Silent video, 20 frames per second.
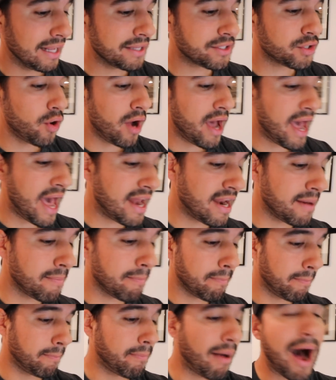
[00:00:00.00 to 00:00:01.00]
Let's go ahead
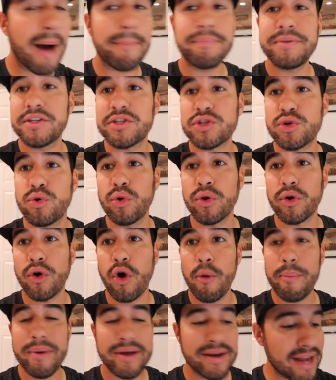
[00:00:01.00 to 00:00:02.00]
and pop this cooler
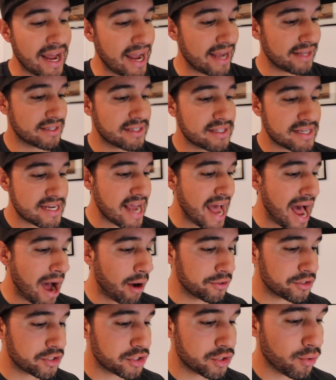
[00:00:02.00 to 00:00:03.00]
open and see
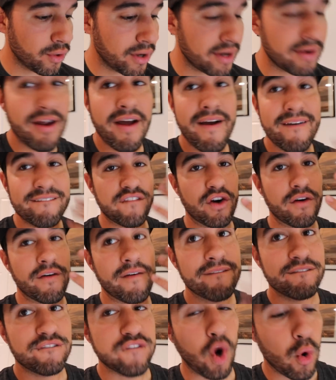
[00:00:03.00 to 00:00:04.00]
how it's doing
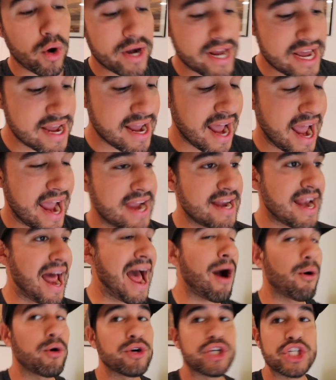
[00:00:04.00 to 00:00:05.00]
for 48
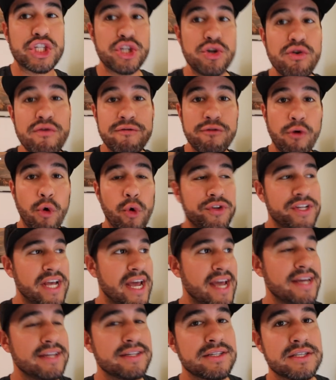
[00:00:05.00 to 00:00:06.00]
hours, two full
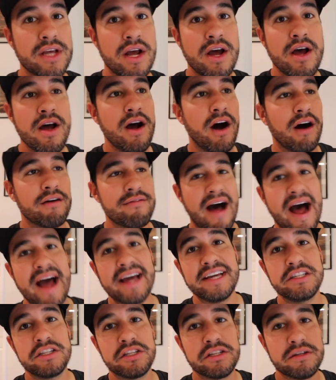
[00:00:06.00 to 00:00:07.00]
days of
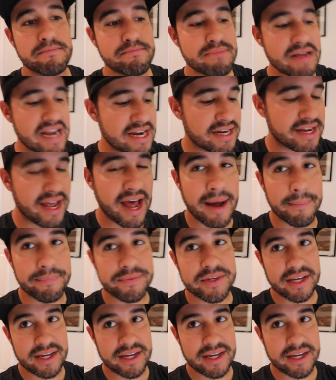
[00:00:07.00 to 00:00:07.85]
ice being kept